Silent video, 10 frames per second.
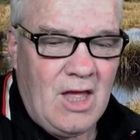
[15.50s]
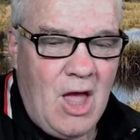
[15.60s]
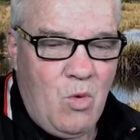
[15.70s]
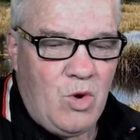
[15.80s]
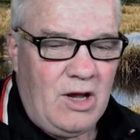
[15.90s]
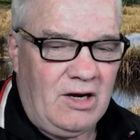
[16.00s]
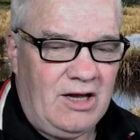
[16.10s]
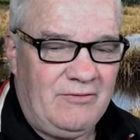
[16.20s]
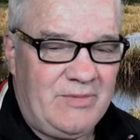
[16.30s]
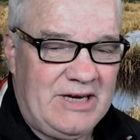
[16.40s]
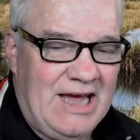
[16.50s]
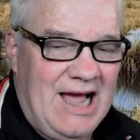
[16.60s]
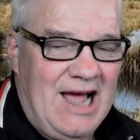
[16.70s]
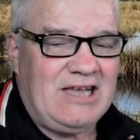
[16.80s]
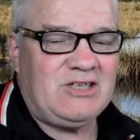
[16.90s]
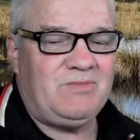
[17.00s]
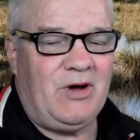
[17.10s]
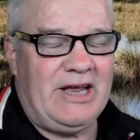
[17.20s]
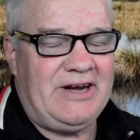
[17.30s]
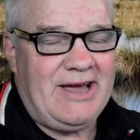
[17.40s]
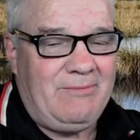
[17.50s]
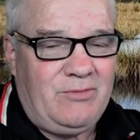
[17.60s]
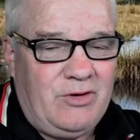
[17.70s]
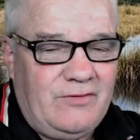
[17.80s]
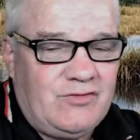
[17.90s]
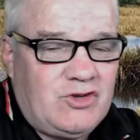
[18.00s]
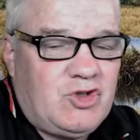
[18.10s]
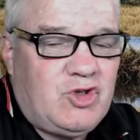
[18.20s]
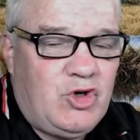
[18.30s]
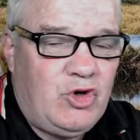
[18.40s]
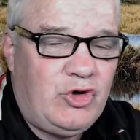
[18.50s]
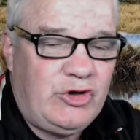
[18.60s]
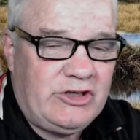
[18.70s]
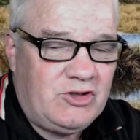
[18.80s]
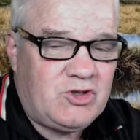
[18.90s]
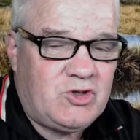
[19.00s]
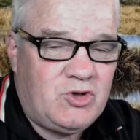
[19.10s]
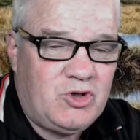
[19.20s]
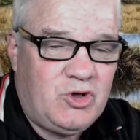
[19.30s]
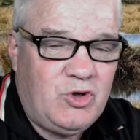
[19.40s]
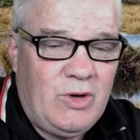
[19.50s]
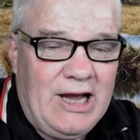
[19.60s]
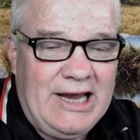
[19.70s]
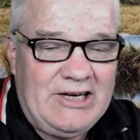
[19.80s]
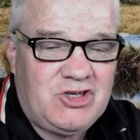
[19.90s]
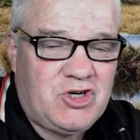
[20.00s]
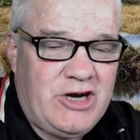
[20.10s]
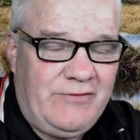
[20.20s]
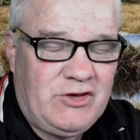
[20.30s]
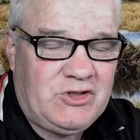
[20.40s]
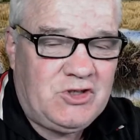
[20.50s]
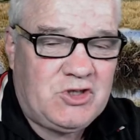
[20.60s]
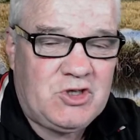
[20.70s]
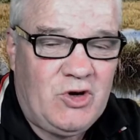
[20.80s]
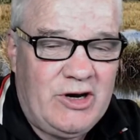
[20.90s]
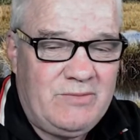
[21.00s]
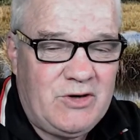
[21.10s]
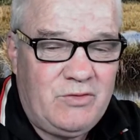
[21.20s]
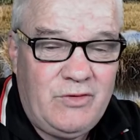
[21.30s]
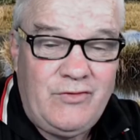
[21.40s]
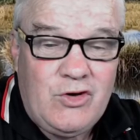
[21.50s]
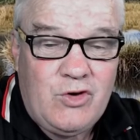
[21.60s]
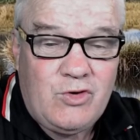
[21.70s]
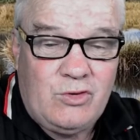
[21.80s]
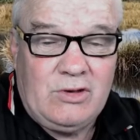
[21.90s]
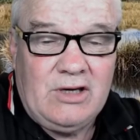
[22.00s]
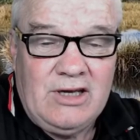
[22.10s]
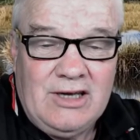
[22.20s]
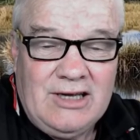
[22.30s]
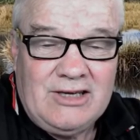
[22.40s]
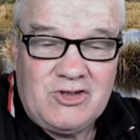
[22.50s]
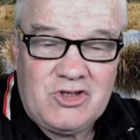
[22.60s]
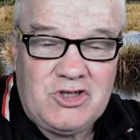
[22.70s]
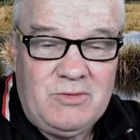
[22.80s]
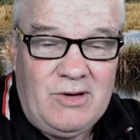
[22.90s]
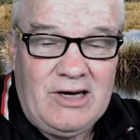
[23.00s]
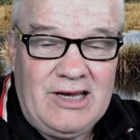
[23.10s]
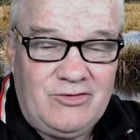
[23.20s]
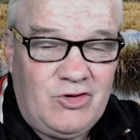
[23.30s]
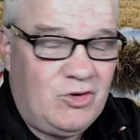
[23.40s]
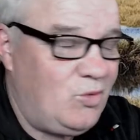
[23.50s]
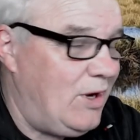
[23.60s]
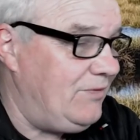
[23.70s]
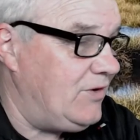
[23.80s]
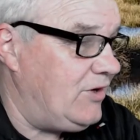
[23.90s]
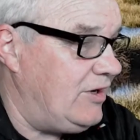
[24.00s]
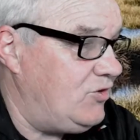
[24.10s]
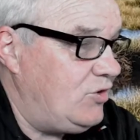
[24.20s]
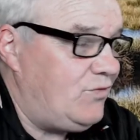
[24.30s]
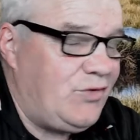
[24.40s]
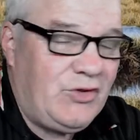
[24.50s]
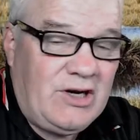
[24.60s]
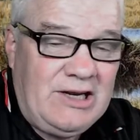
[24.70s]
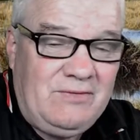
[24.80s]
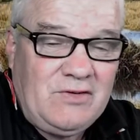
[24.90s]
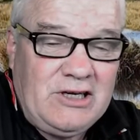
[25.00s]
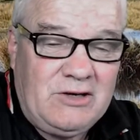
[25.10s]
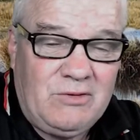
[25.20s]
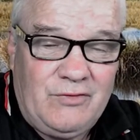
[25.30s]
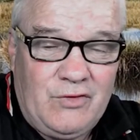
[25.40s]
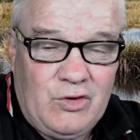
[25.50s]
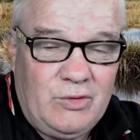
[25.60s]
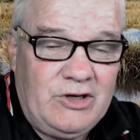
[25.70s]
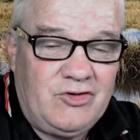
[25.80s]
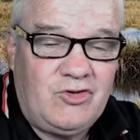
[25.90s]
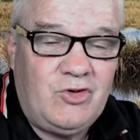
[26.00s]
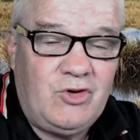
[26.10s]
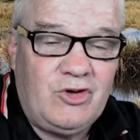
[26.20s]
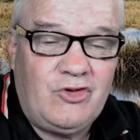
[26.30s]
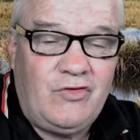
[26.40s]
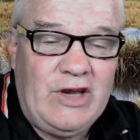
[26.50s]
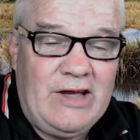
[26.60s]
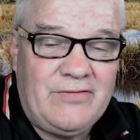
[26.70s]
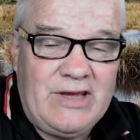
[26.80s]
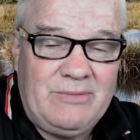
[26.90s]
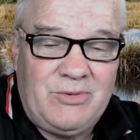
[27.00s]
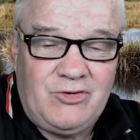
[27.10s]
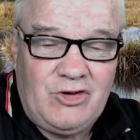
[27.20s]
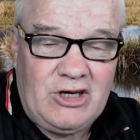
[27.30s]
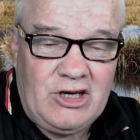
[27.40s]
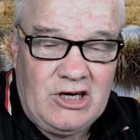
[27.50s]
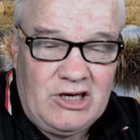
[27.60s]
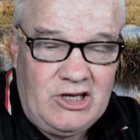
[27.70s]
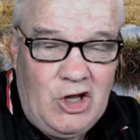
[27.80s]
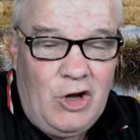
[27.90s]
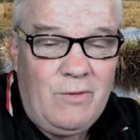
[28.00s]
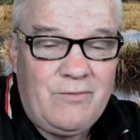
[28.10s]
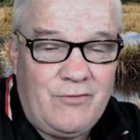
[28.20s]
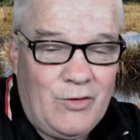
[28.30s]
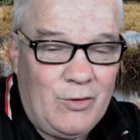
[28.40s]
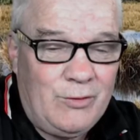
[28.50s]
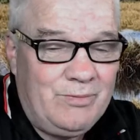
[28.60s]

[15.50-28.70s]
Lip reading: Well, I've been asked by a number of students to do a Travis assignment review, similar to the one that I did for the levelling review, as students found that particularly helpful